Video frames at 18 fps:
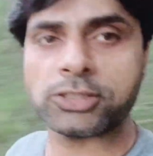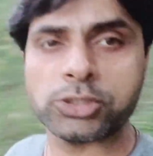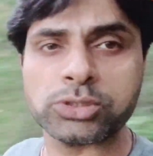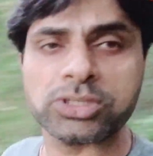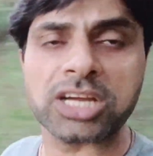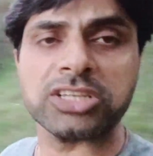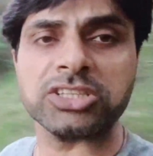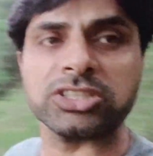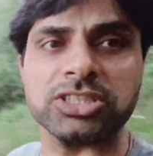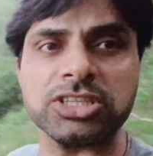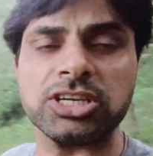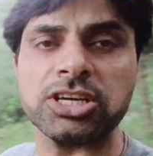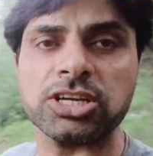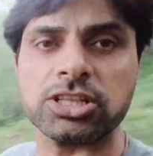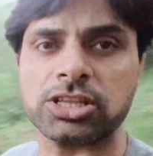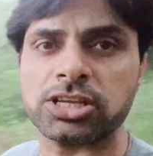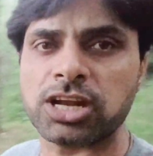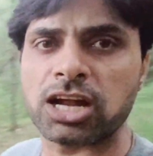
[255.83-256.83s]
you can see
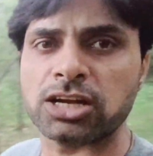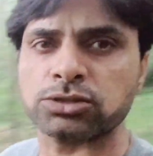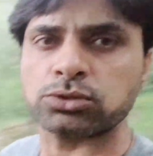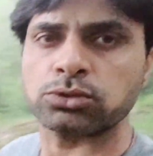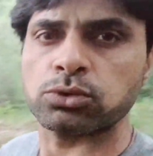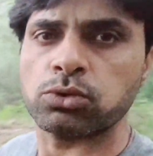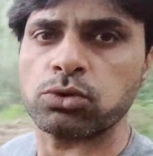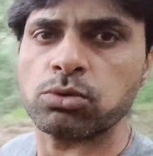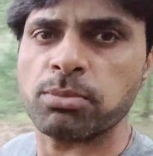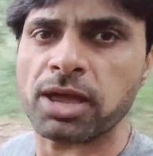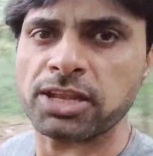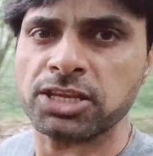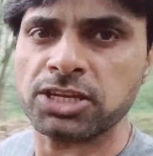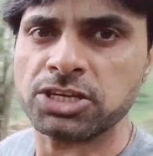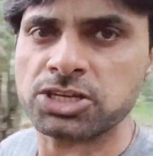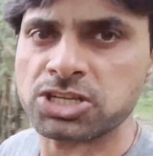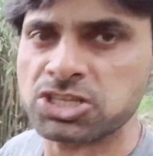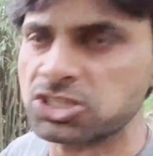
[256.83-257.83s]
here there are so
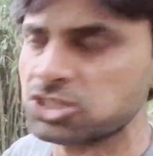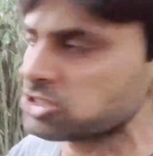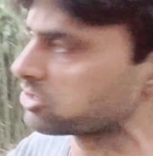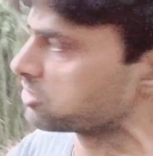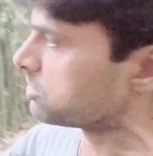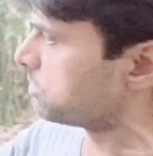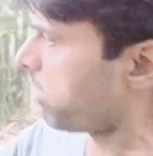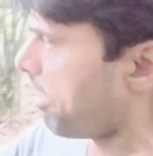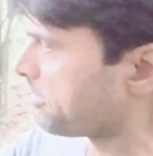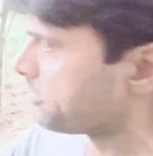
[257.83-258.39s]
many trees.